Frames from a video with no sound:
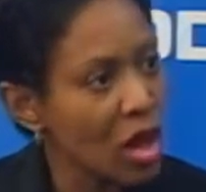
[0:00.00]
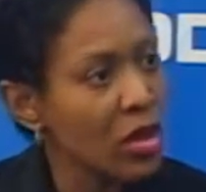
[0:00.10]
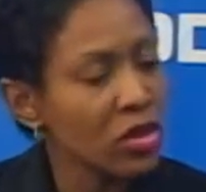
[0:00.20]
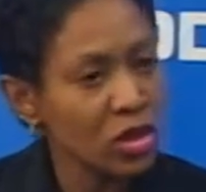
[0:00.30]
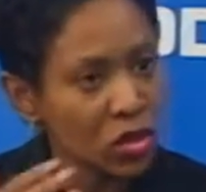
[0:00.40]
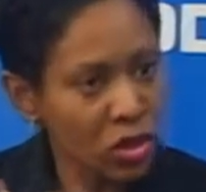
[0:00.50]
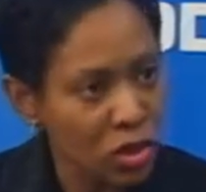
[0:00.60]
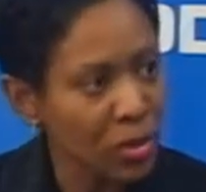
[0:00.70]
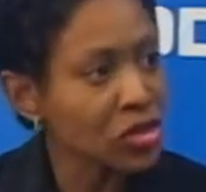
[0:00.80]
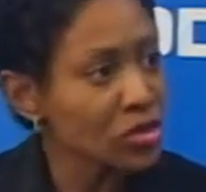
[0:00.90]
The
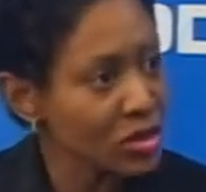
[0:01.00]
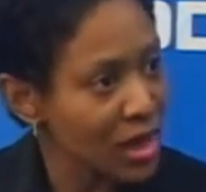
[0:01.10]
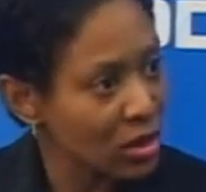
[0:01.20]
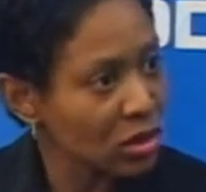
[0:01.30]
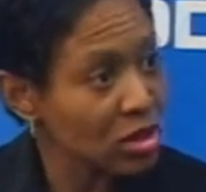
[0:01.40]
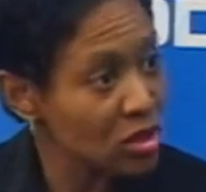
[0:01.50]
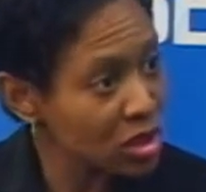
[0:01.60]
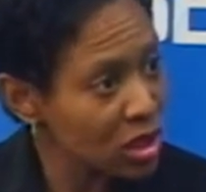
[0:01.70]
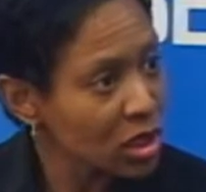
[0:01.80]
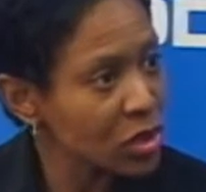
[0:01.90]
menstrual cycle
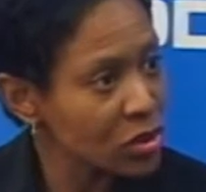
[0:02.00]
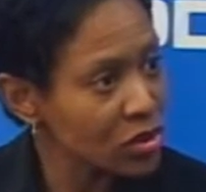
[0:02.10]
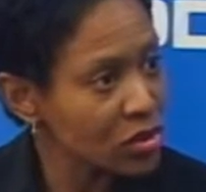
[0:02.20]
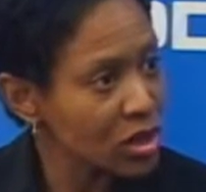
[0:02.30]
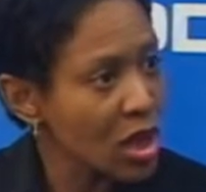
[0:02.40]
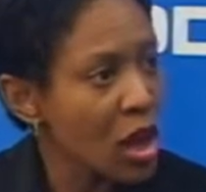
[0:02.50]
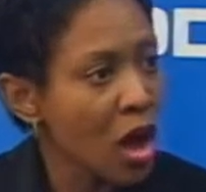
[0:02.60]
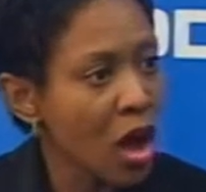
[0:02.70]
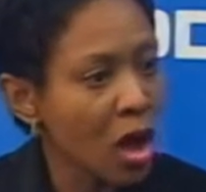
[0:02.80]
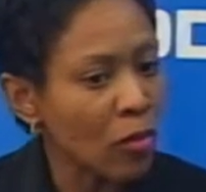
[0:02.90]
discontinues
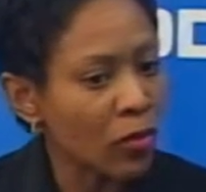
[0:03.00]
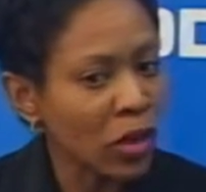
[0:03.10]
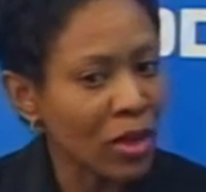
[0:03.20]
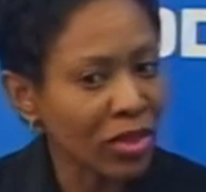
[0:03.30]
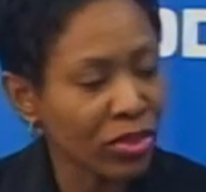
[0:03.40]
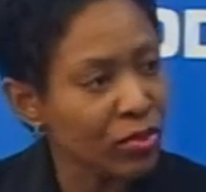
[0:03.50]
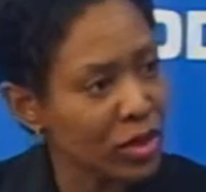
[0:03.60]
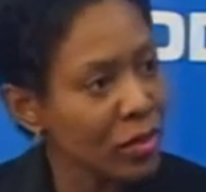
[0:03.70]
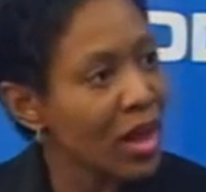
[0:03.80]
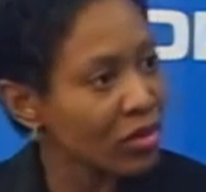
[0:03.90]
for about 3
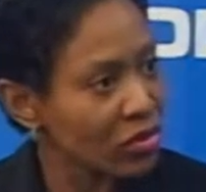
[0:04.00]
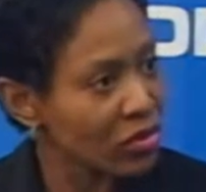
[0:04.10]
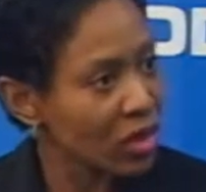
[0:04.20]
months.